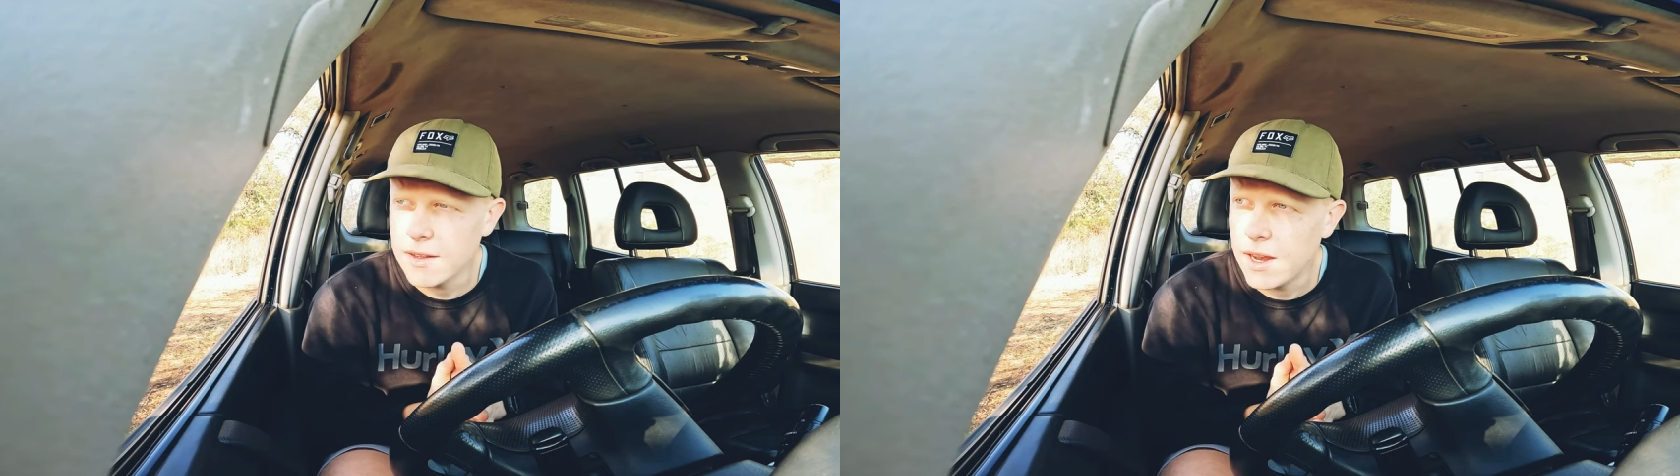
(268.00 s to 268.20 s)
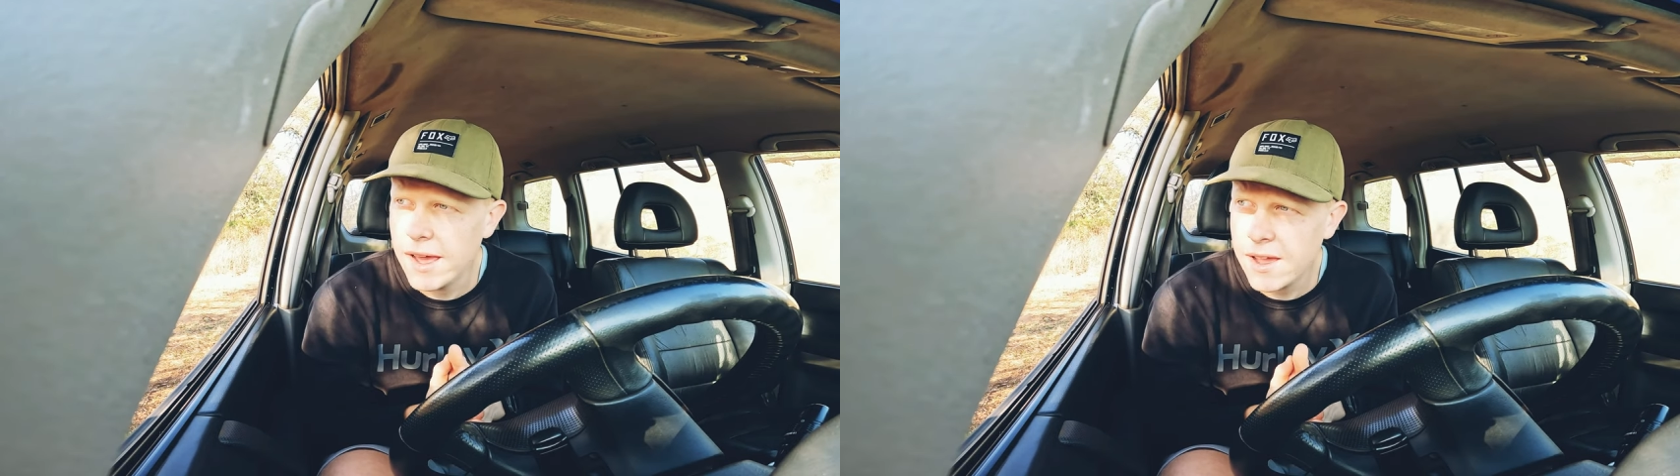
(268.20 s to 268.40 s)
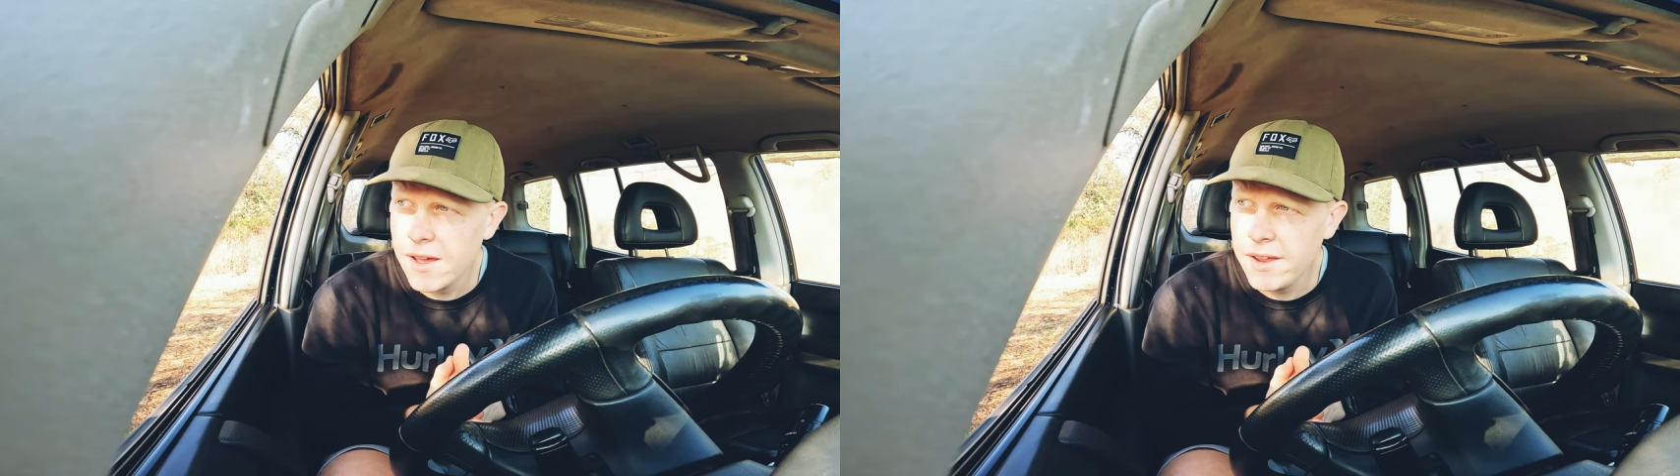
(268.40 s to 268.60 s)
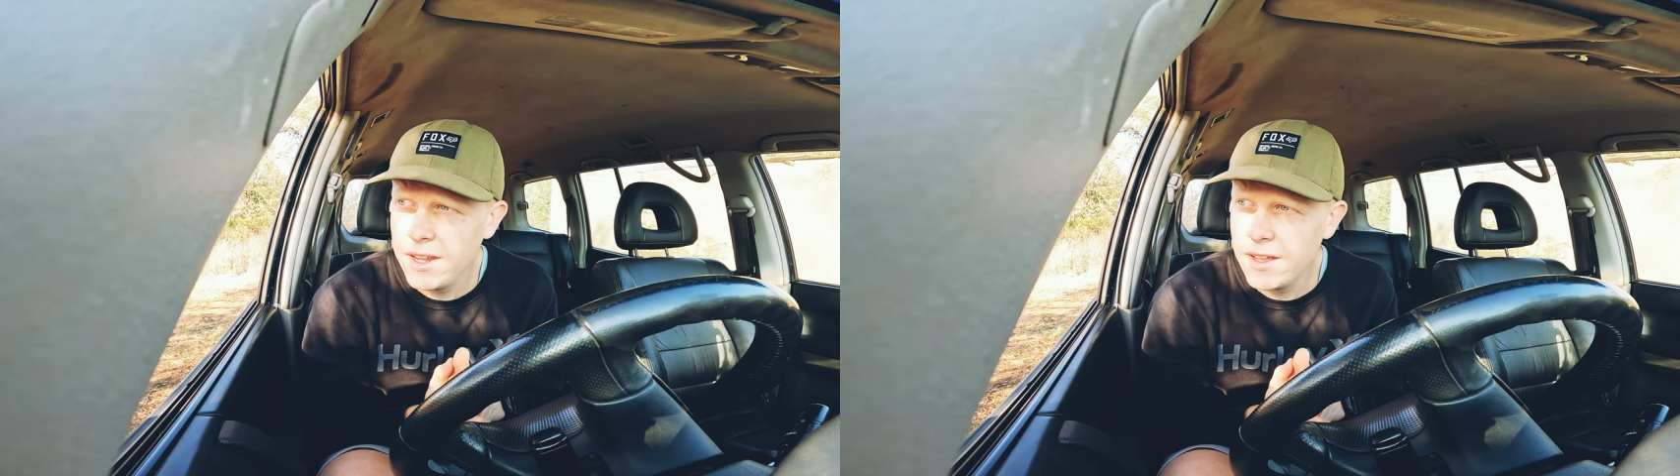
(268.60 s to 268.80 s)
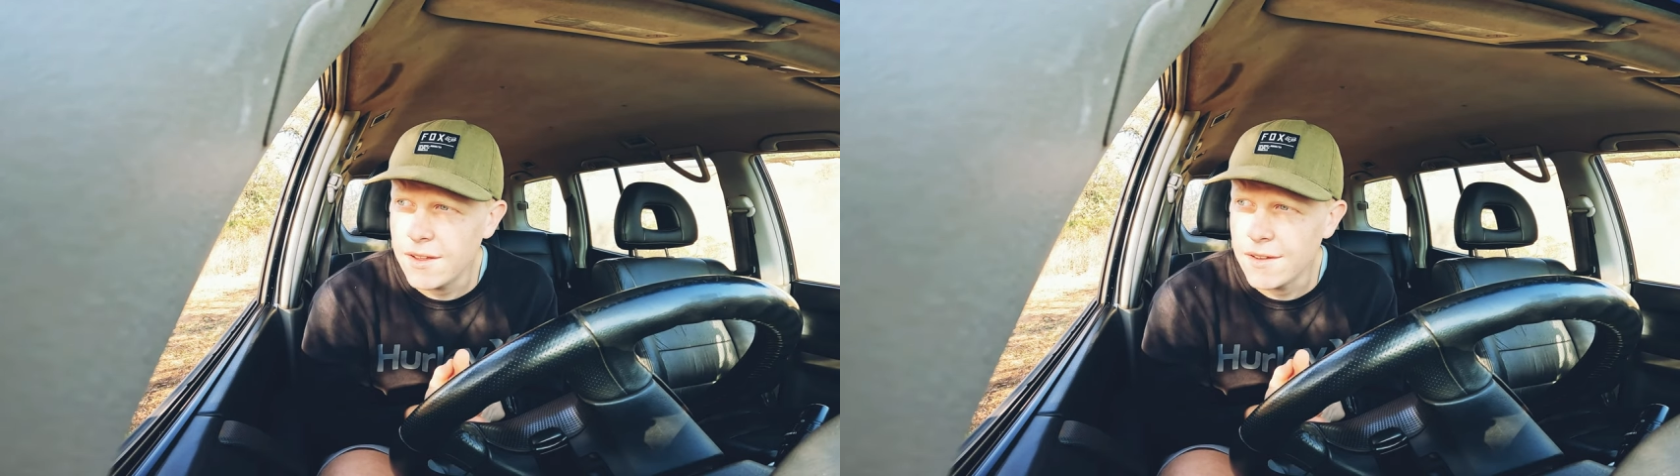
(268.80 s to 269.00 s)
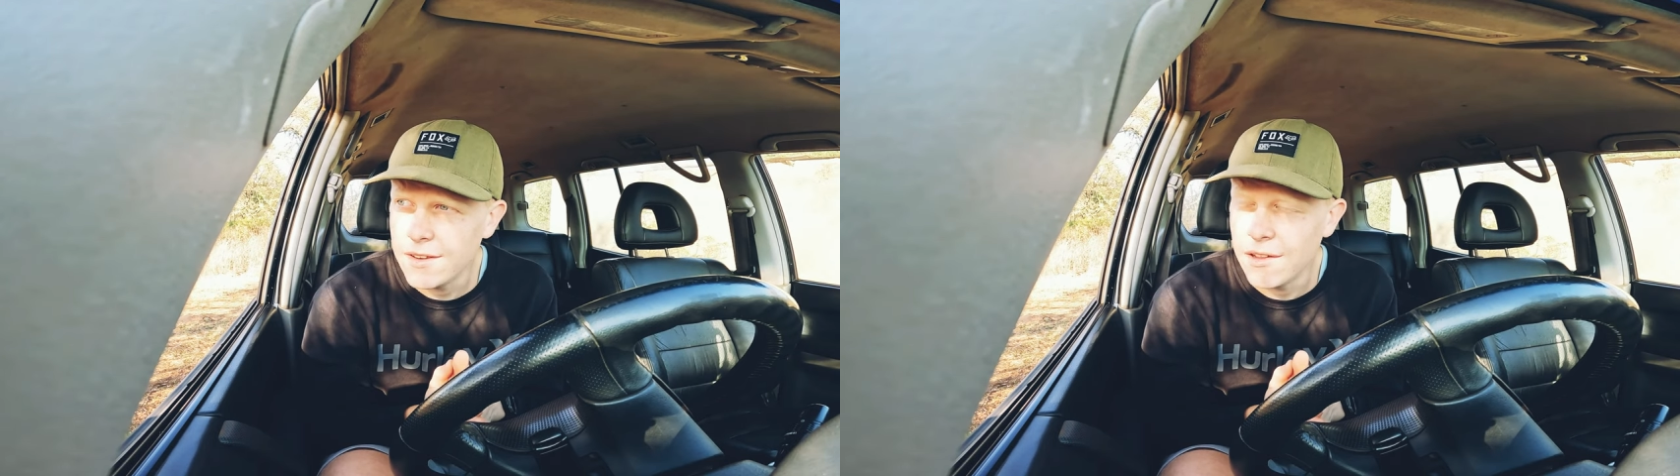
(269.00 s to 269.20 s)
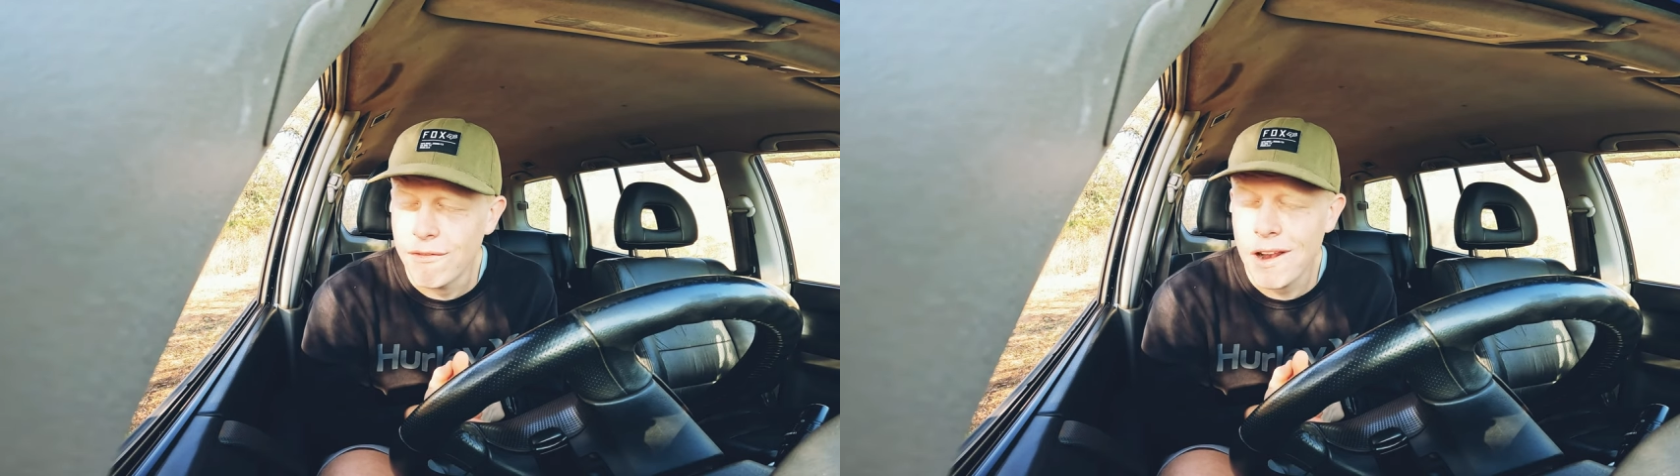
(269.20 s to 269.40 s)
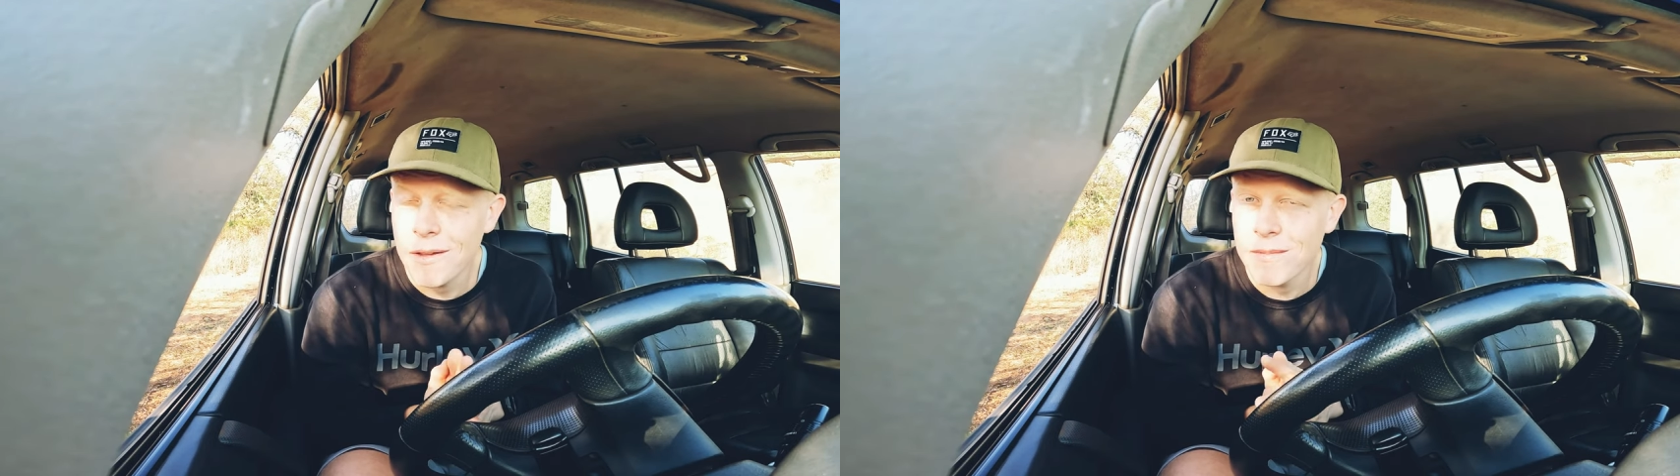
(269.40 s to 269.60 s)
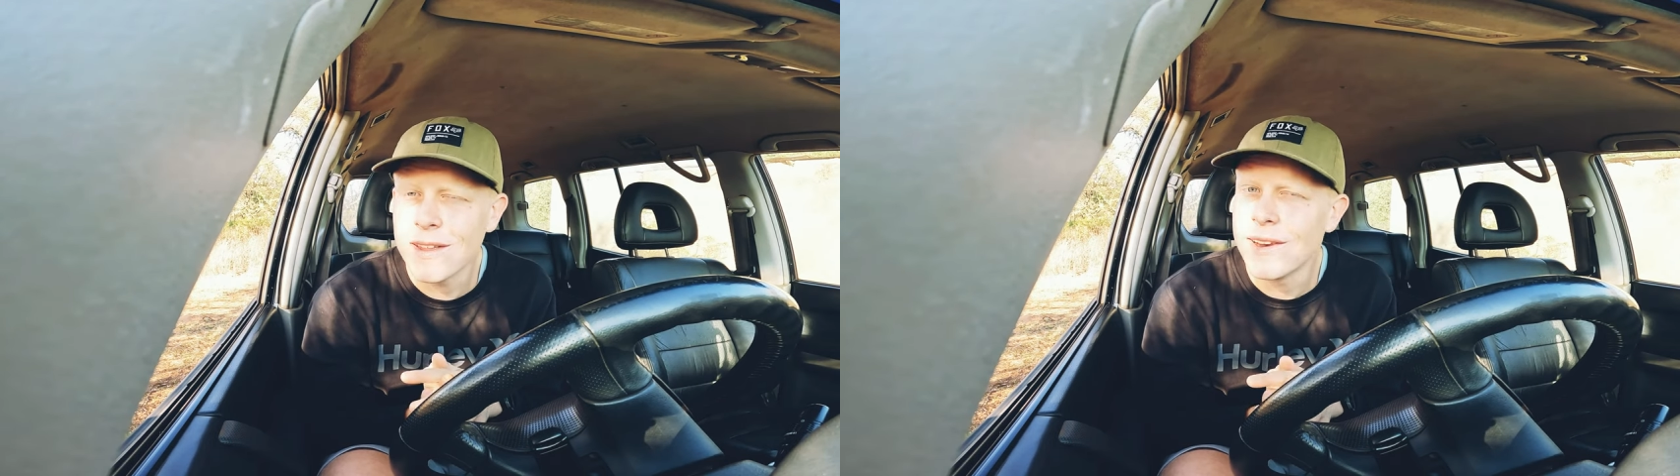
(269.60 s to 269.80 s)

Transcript: like kind of developed the